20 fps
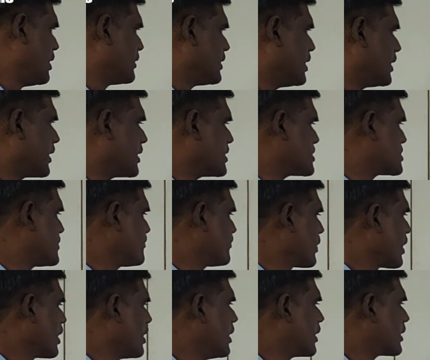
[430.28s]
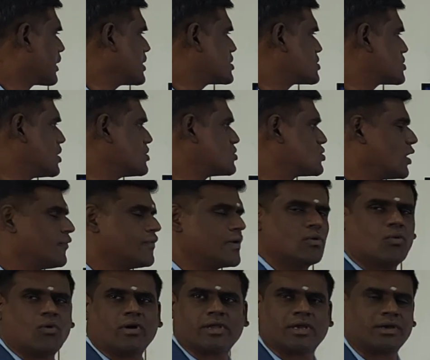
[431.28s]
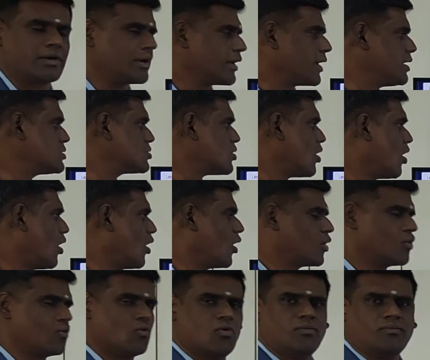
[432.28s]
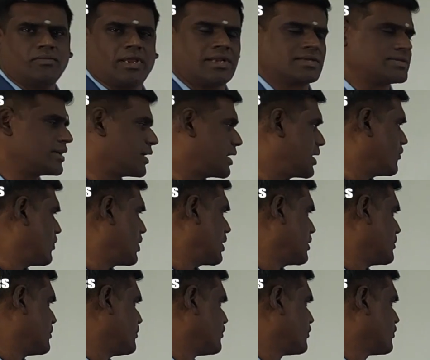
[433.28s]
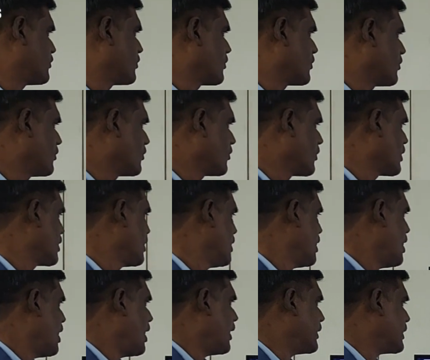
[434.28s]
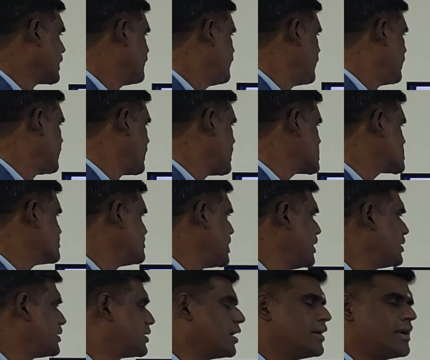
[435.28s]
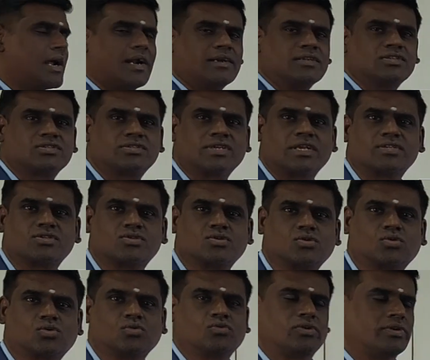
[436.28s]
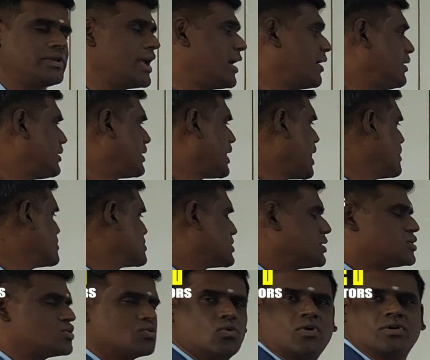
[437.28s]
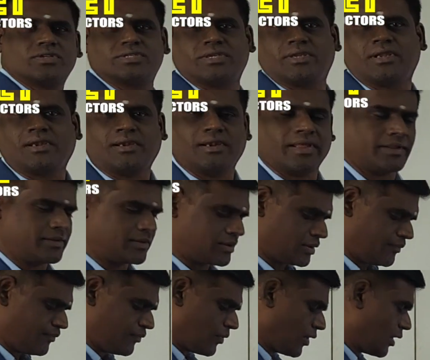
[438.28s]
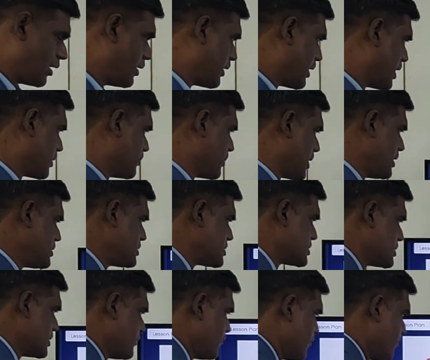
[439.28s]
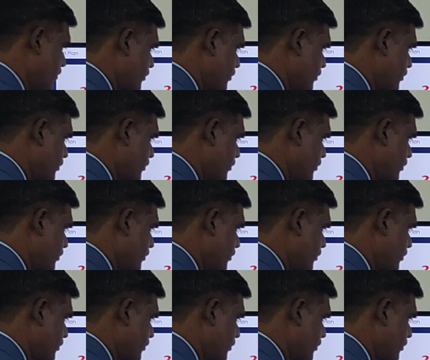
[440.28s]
That is, resistance of a wire is Rho, it's a given. And if it is melted and stretched to n times its original length, it means